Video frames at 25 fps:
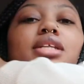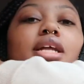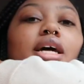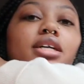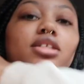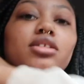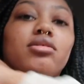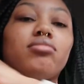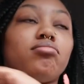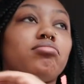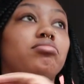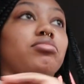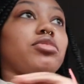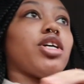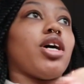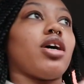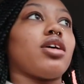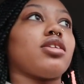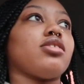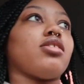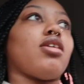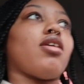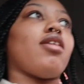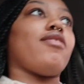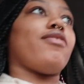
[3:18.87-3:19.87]
like
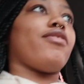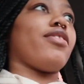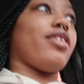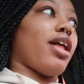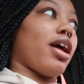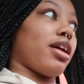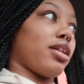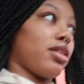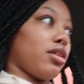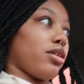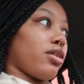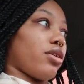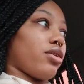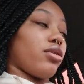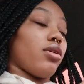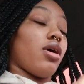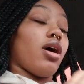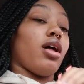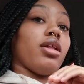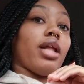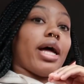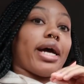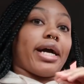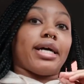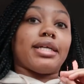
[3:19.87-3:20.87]
ducked off in like the
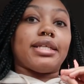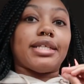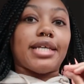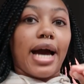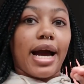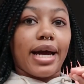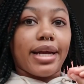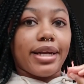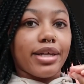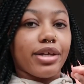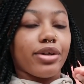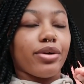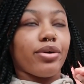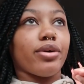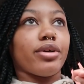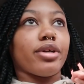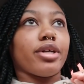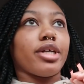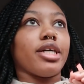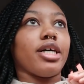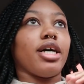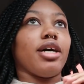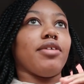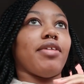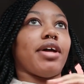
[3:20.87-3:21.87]
like a tiny
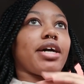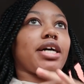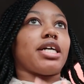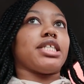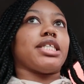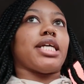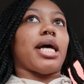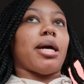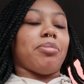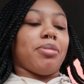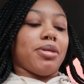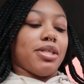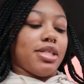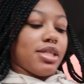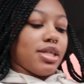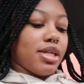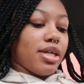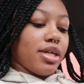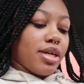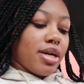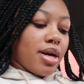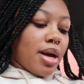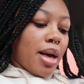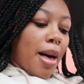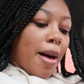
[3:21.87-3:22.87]
corner of like a shopping
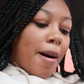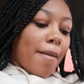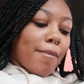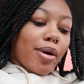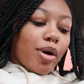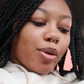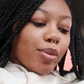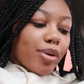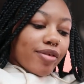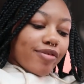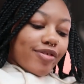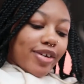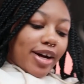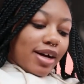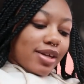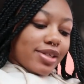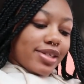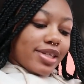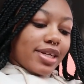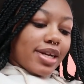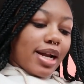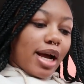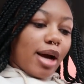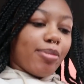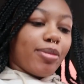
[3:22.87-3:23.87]
center. But we found
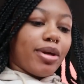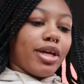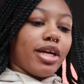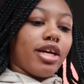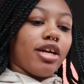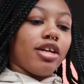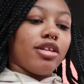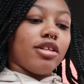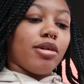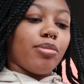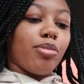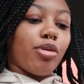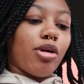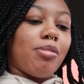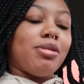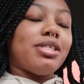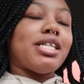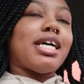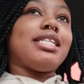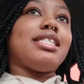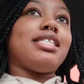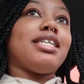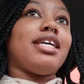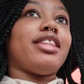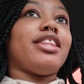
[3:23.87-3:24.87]
it. I'm here. The appointment's
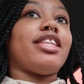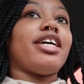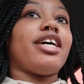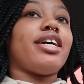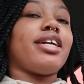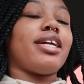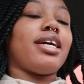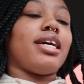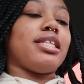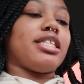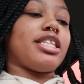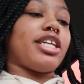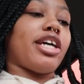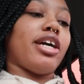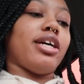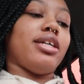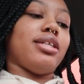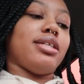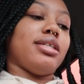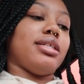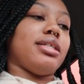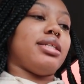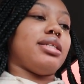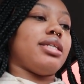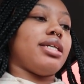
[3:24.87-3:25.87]
at 10:30. It's
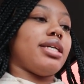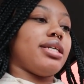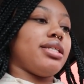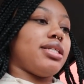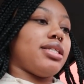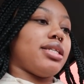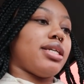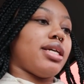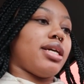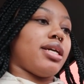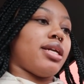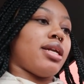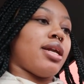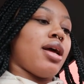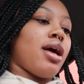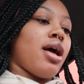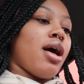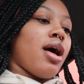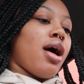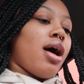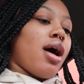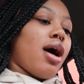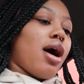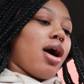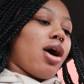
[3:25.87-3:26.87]
currently
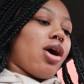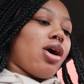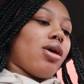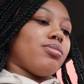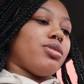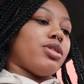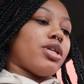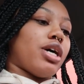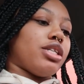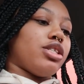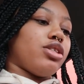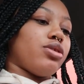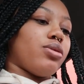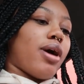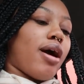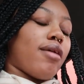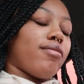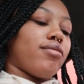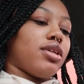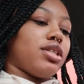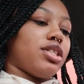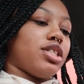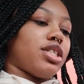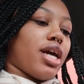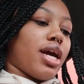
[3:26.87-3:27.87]
10:10. So I do have
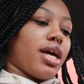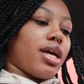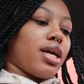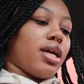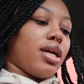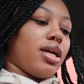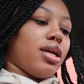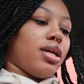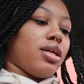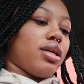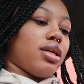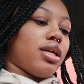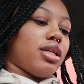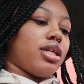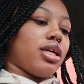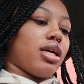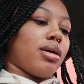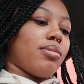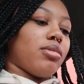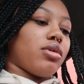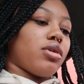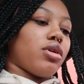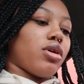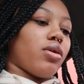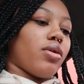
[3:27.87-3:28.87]
to check in. I think
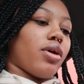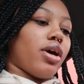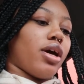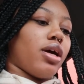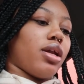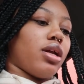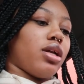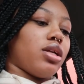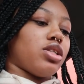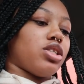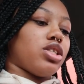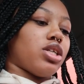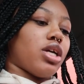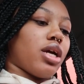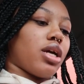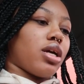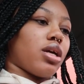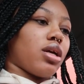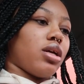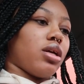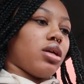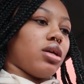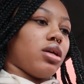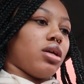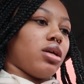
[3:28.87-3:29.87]
I'm gonna go ahead and check
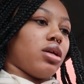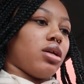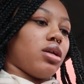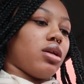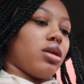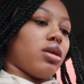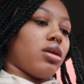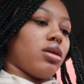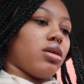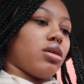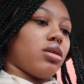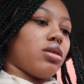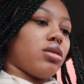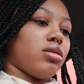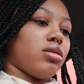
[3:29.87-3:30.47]
in.